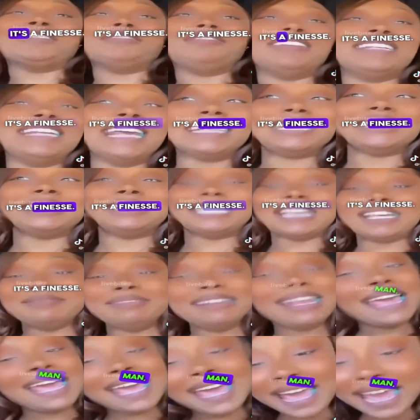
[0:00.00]
a finesse.
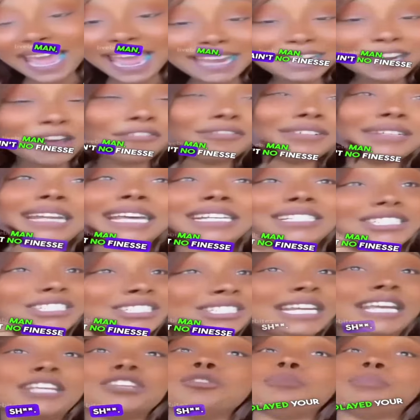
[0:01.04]
Man, ain't no finesse.
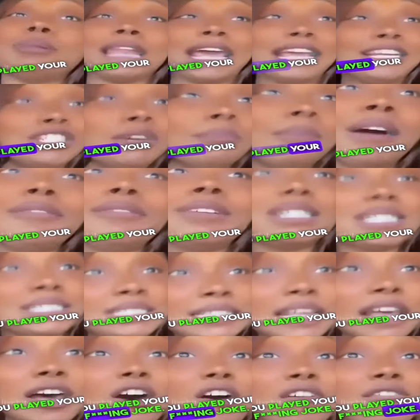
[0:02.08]
You played your
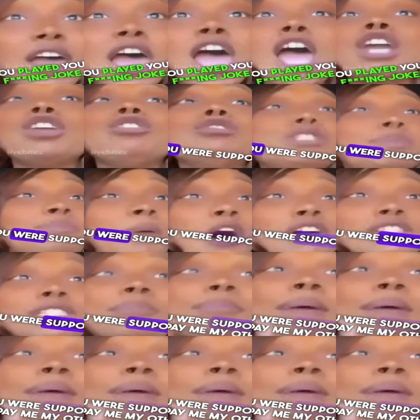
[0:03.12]
you was supposed to